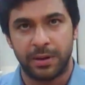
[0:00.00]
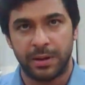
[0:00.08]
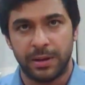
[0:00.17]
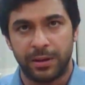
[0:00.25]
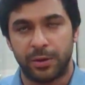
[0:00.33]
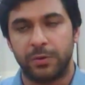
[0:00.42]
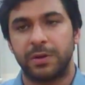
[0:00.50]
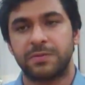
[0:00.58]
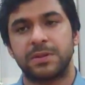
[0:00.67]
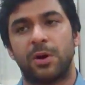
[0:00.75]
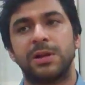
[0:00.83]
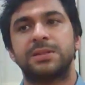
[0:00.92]
You know,
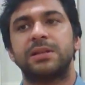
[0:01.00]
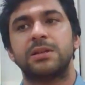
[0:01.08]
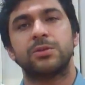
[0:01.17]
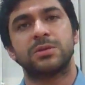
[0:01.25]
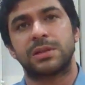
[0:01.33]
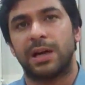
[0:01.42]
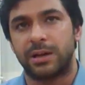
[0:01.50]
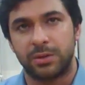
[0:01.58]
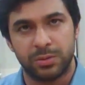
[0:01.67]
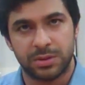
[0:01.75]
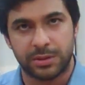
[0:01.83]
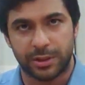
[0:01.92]
we've all seen those
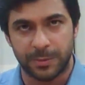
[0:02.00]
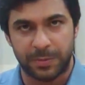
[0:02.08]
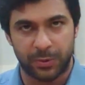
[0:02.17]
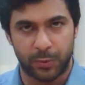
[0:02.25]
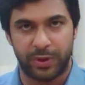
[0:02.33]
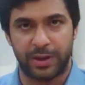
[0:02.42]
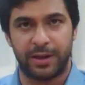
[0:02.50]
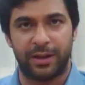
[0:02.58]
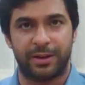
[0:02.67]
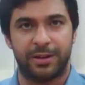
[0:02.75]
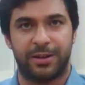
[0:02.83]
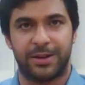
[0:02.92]
cartoon strips
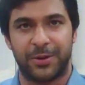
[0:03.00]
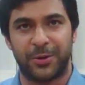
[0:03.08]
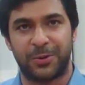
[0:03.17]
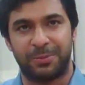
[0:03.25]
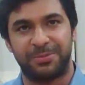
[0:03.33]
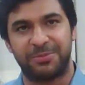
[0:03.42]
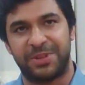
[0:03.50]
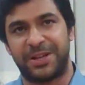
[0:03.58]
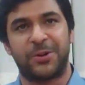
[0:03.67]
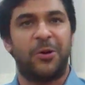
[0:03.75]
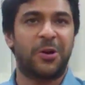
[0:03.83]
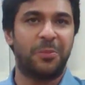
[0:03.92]
where, you know, they
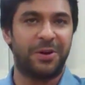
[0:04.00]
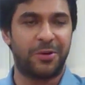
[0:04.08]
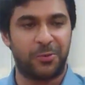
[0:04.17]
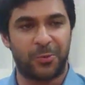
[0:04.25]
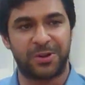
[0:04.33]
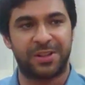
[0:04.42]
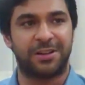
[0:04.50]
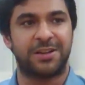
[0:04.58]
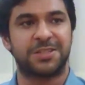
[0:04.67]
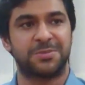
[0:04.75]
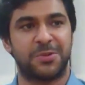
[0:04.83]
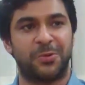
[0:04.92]
talk about what the
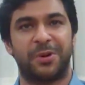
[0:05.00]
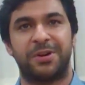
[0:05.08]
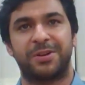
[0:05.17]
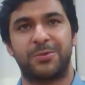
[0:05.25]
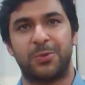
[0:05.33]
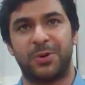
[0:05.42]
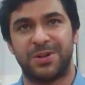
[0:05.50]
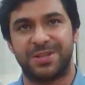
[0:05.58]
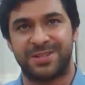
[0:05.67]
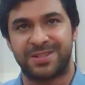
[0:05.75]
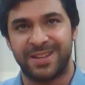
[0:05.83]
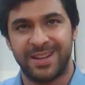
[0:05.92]
customer wanted
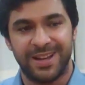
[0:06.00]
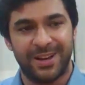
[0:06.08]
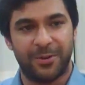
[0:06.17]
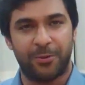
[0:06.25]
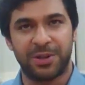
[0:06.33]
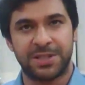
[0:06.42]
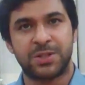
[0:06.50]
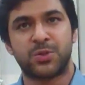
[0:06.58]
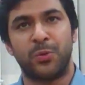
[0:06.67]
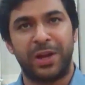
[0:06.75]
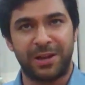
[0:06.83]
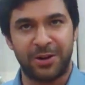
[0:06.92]
was a
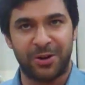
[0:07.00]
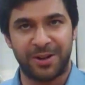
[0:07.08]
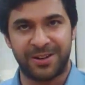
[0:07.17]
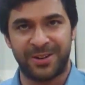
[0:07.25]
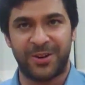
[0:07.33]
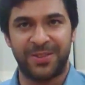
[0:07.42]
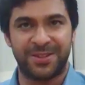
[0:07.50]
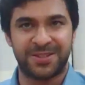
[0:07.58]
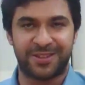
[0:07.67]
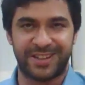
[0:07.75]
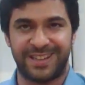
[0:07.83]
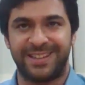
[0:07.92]
swing on this
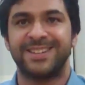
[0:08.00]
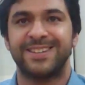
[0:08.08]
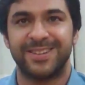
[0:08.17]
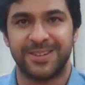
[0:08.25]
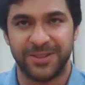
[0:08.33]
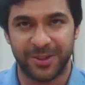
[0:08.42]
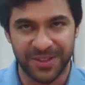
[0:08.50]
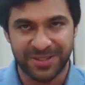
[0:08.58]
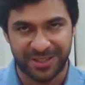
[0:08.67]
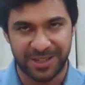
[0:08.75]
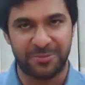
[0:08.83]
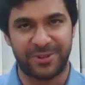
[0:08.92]
tree, on this
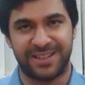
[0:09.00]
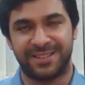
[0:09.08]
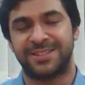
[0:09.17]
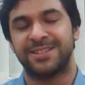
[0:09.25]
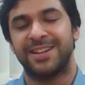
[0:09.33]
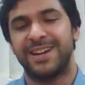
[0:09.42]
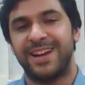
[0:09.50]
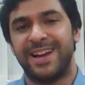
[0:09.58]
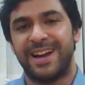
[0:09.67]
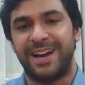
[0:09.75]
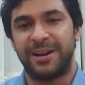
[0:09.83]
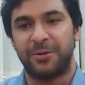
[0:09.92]
tree branch,
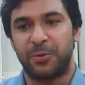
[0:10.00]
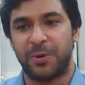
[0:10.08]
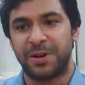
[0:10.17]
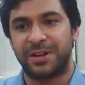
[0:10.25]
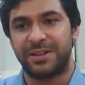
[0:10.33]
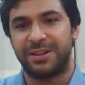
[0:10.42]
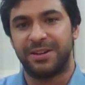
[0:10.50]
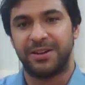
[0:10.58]
and what